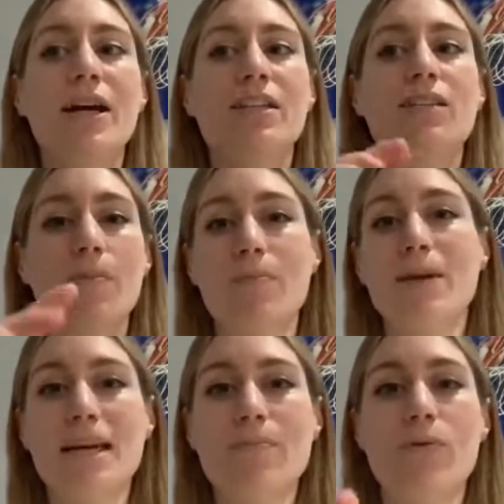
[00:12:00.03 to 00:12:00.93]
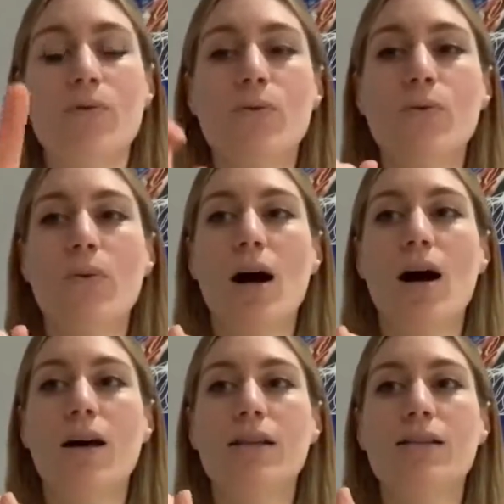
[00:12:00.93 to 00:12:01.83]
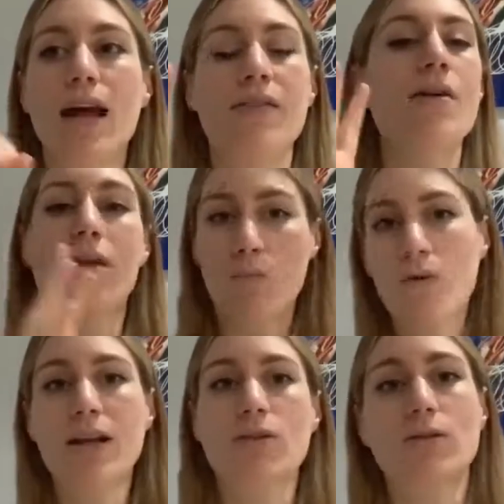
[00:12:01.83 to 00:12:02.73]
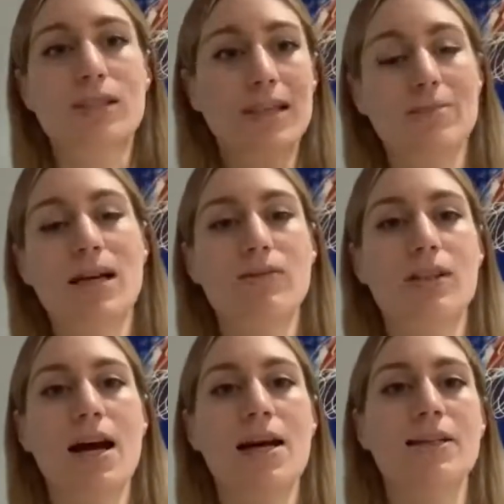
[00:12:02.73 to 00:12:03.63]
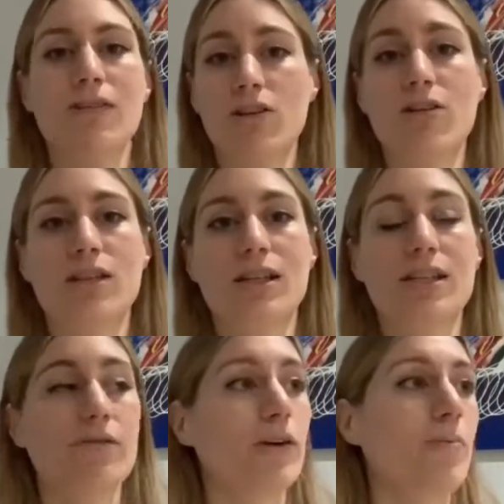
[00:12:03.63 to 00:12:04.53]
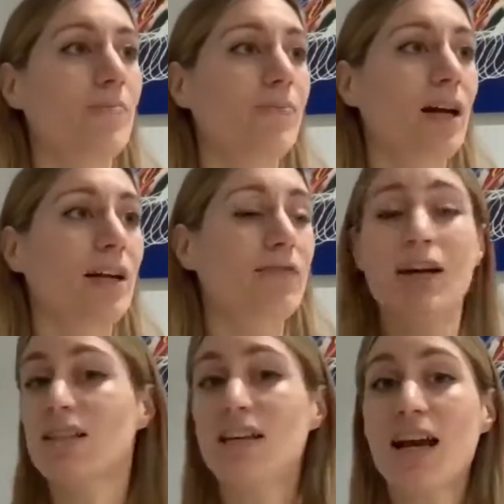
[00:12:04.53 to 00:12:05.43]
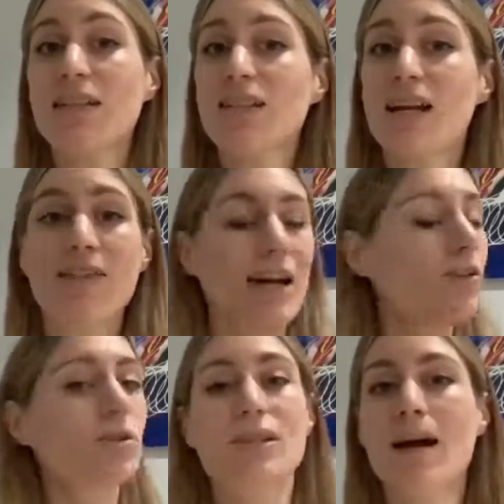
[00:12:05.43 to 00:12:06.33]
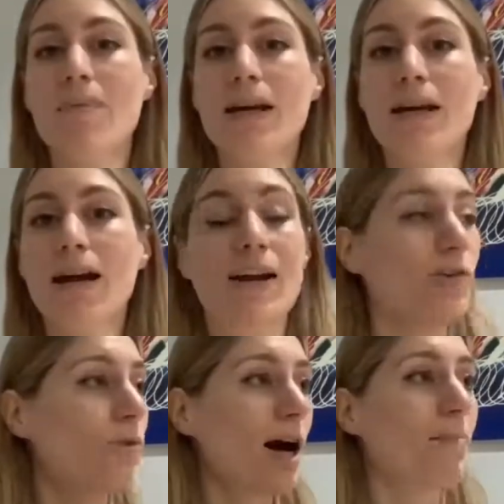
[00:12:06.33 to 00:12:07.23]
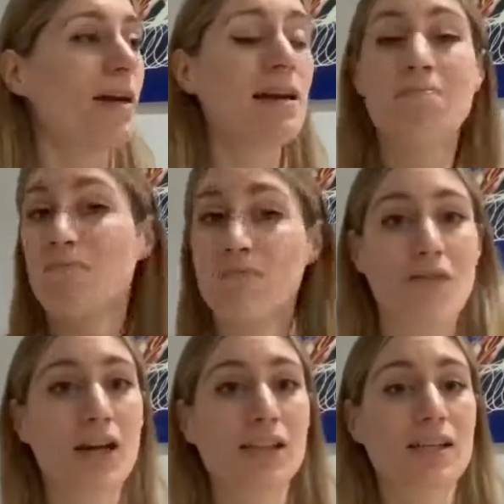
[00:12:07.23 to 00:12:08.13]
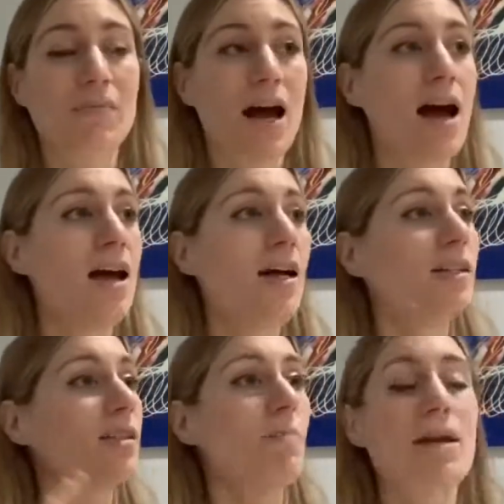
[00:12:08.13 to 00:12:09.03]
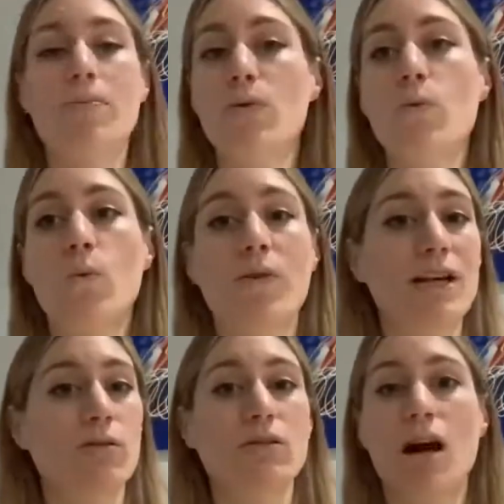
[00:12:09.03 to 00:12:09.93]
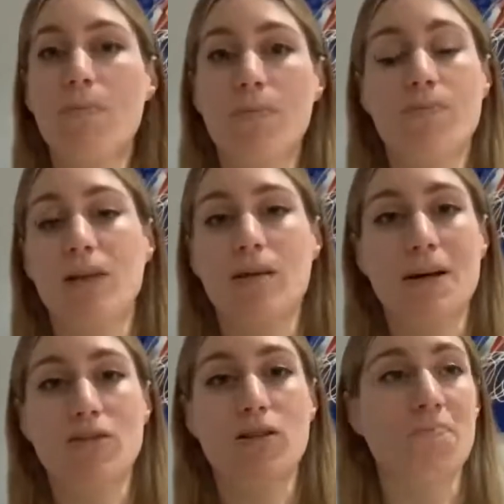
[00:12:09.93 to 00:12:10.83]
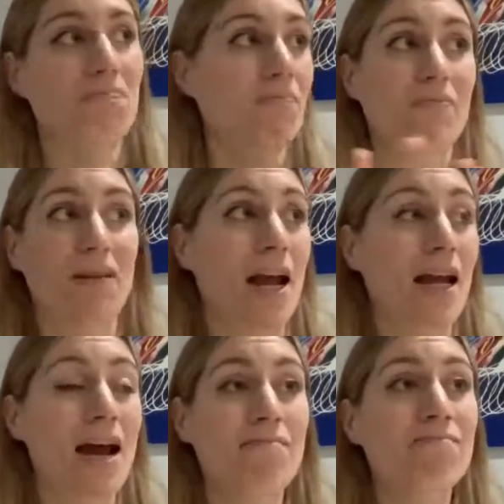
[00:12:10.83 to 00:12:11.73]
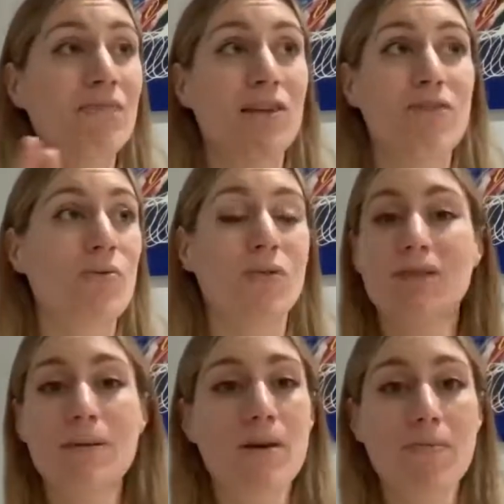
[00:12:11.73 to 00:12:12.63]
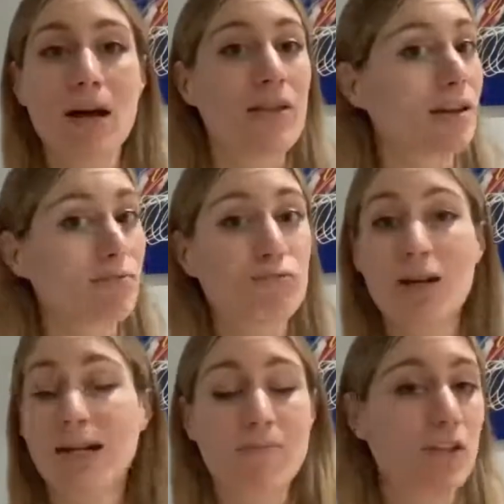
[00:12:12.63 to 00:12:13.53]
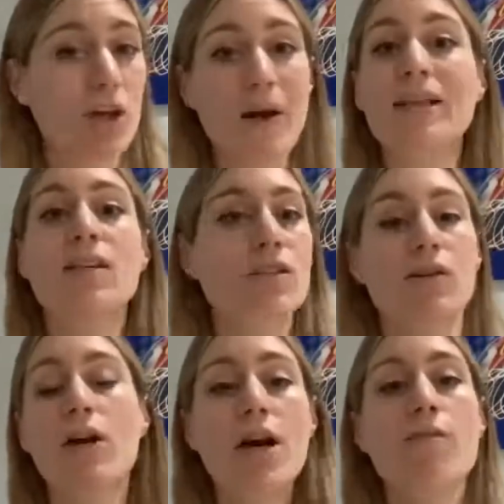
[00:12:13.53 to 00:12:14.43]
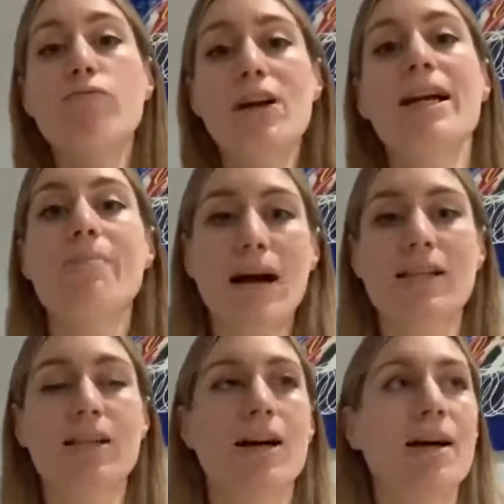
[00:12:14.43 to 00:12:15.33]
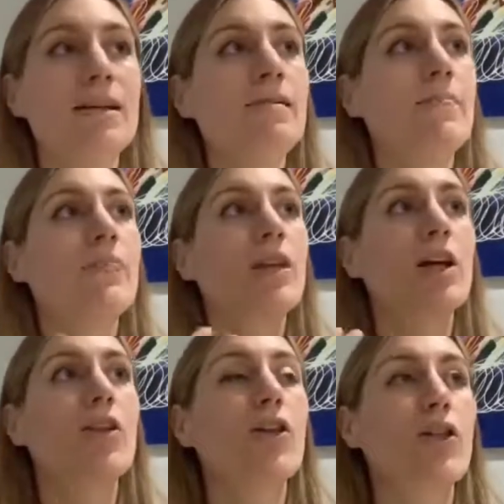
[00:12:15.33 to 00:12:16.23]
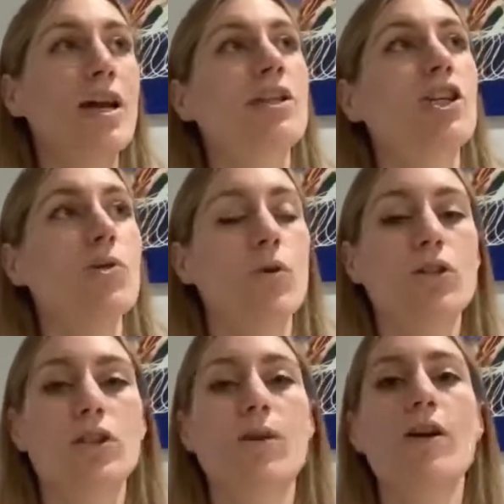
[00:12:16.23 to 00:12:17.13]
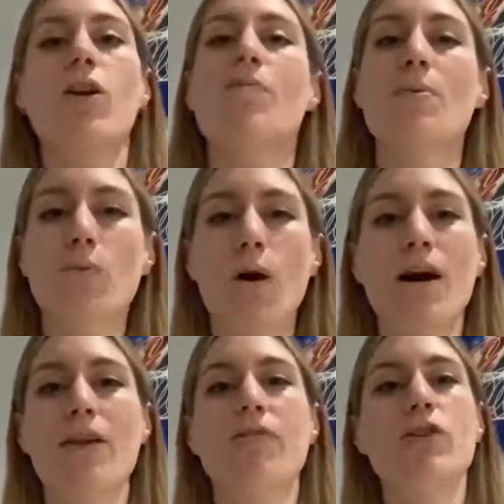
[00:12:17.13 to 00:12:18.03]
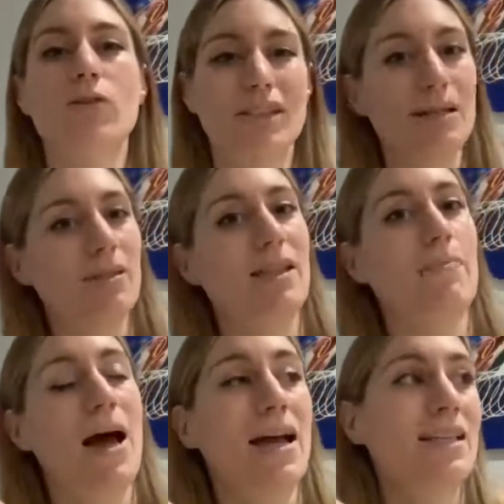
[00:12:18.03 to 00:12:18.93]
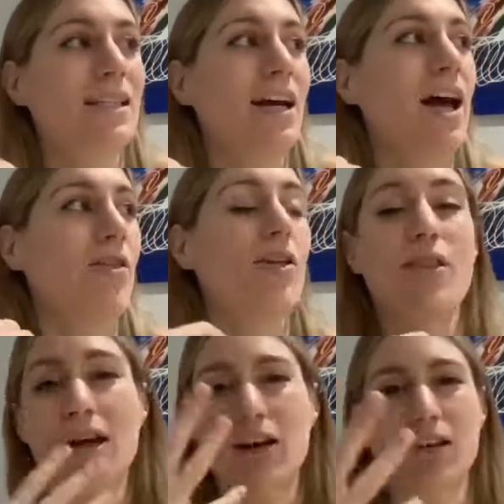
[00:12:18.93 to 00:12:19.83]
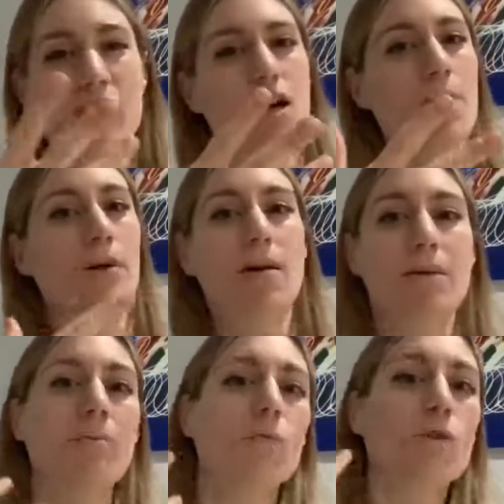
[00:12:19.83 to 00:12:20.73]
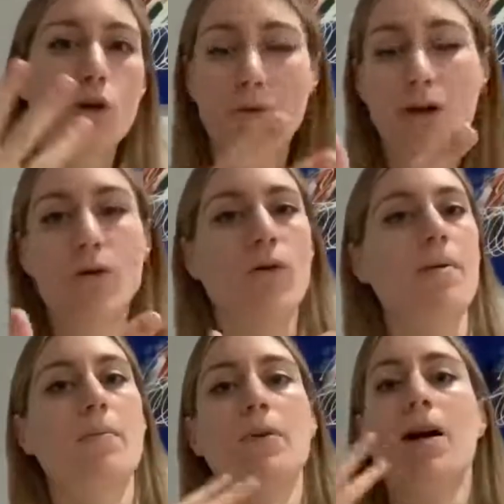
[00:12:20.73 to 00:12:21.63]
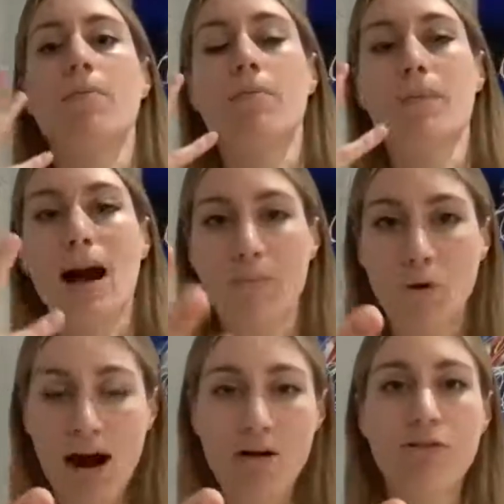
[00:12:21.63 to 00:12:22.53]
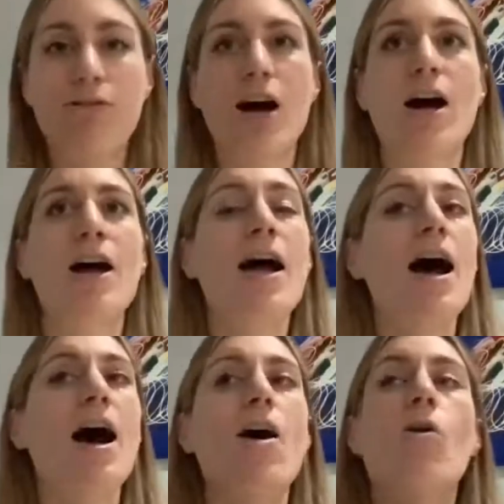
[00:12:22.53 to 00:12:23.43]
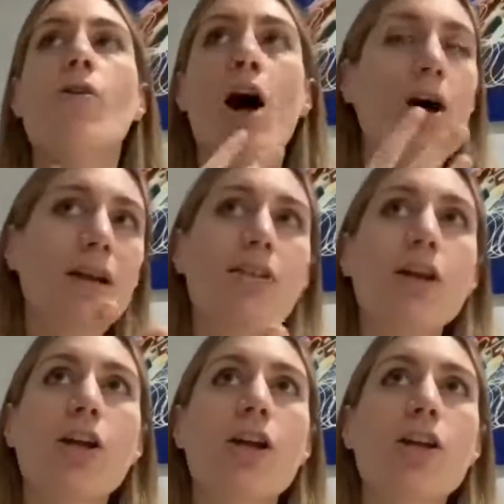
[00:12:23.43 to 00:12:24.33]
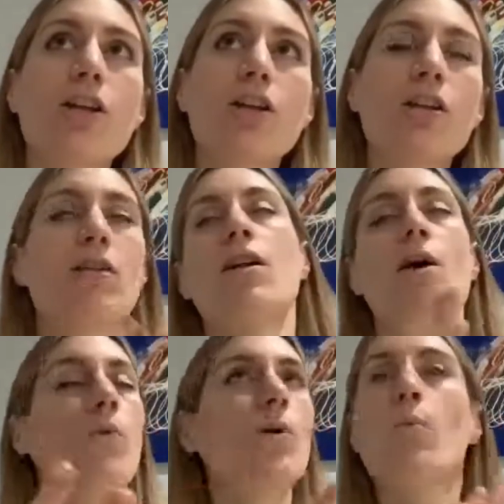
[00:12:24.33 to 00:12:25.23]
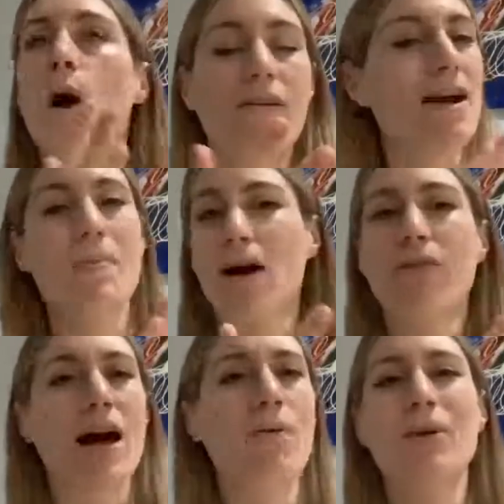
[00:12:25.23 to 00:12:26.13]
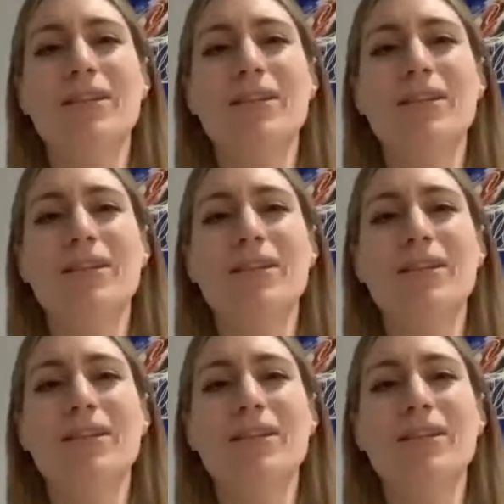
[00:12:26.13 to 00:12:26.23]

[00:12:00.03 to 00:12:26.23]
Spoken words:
some people say that they want their dog to sleep downstairs in the utility room, and if that's the case and their dog's happy and you're happy, then they can sleep there. Some people want their dogs up in the bedroom. Again, if you want them sleeping up there, that's really up to you. It doesn't really matter. The things that you want, so a lot of people worry that if the dog sleeps in the bed that they're going to start becoming more dominant or they'll become more alpha. The only thing, I wouldn't worry about that.